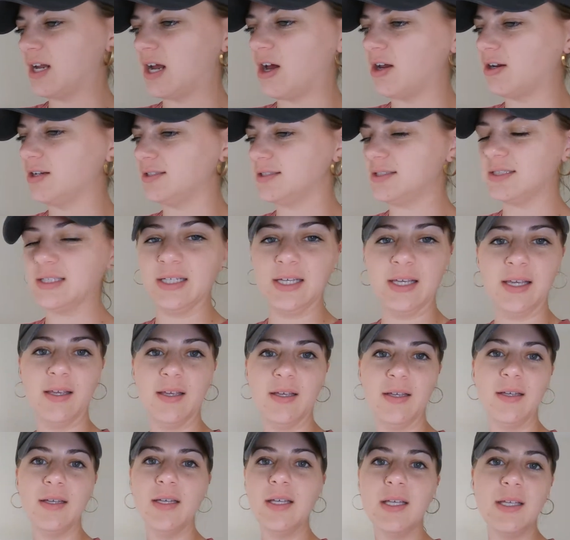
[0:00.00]
honestly
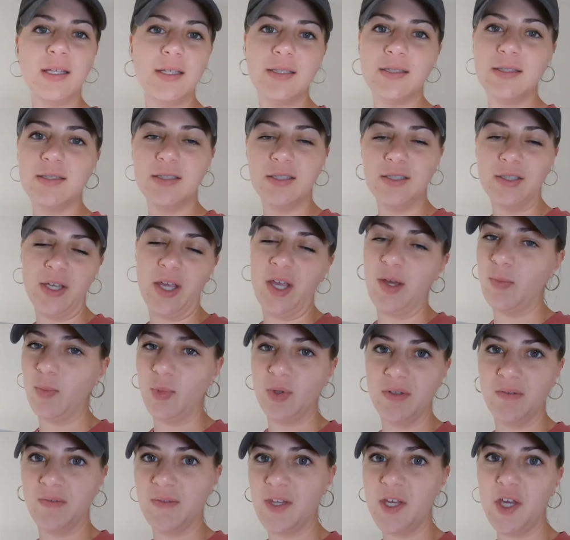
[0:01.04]
still can't
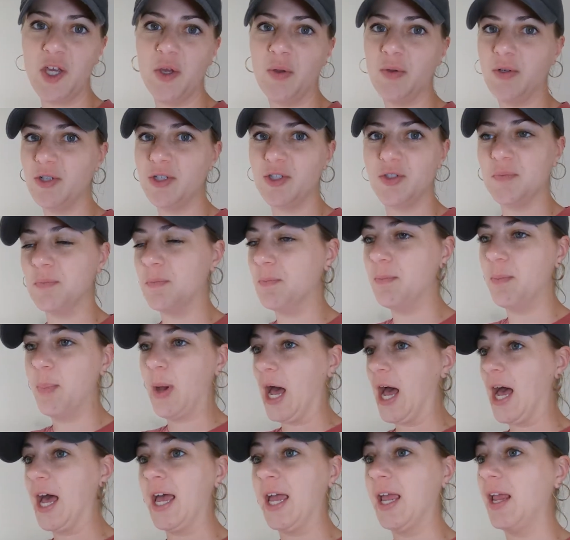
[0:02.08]
believe that you can just
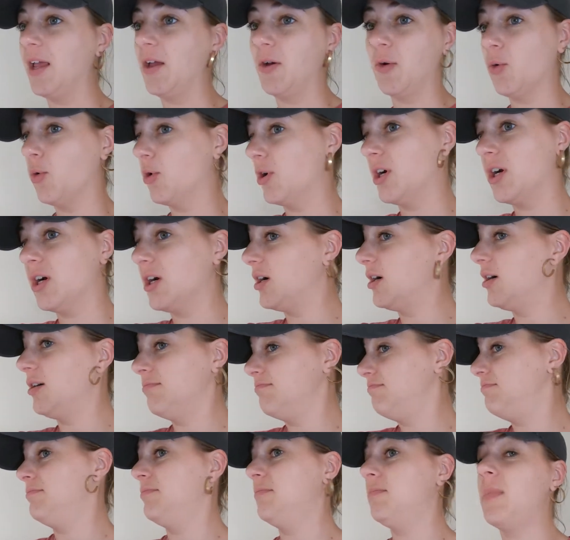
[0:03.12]

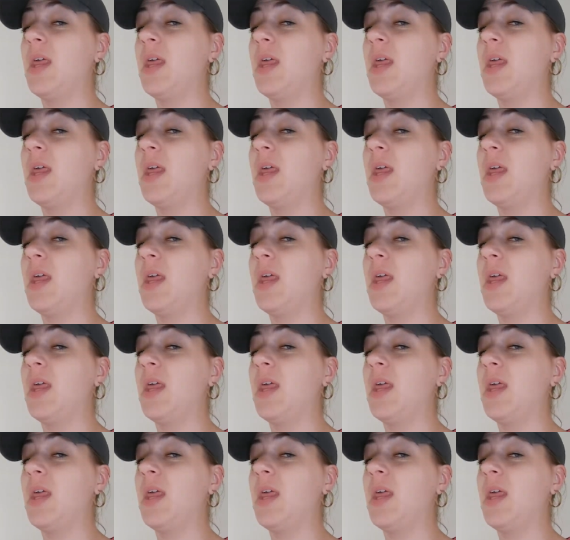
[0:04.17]
order